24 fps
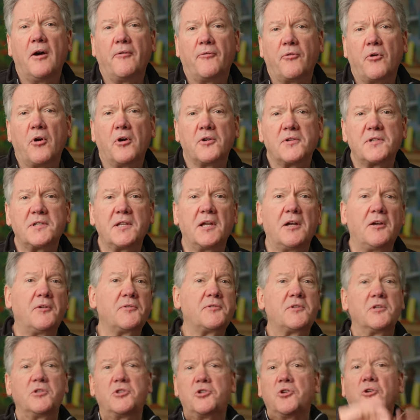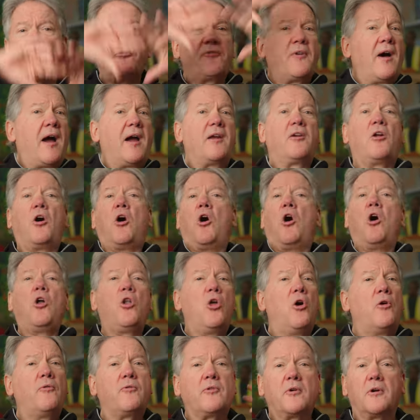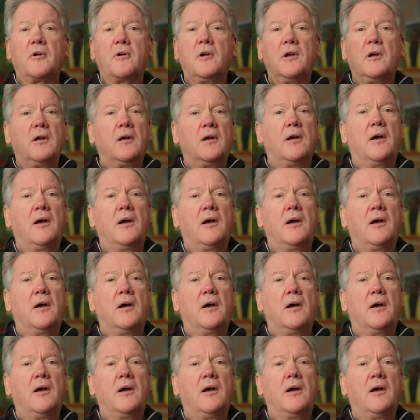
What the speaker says: for ourselves that you'll find all over